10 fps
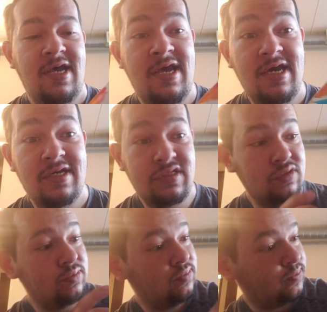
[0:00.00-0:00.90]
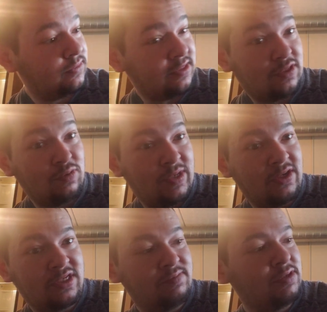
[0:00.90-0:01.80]
And we
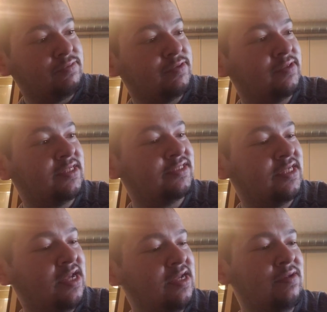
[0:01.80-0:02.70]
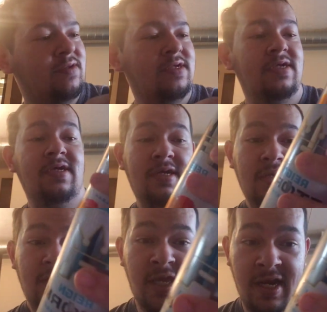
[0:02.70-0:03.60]
are going to be reviewing this today.
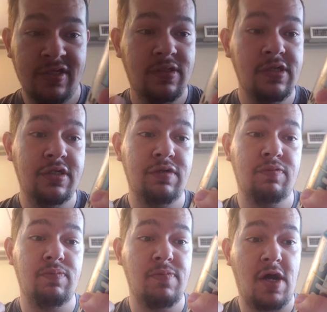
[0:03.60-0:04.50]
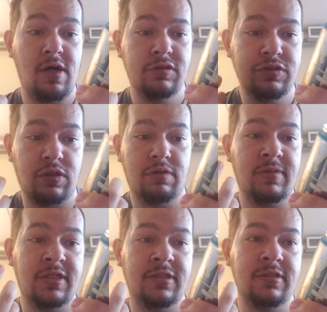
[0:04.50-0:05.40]
It has all your
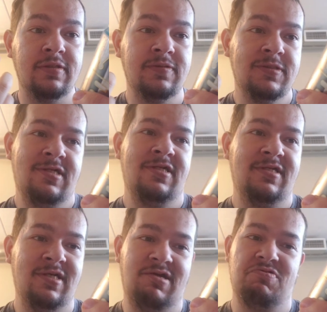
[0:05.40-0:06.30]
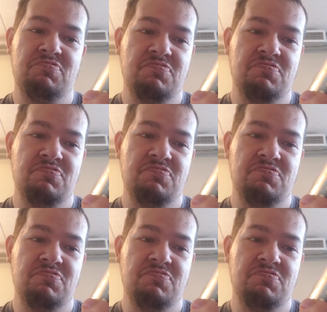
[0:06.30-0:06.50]
normal, like,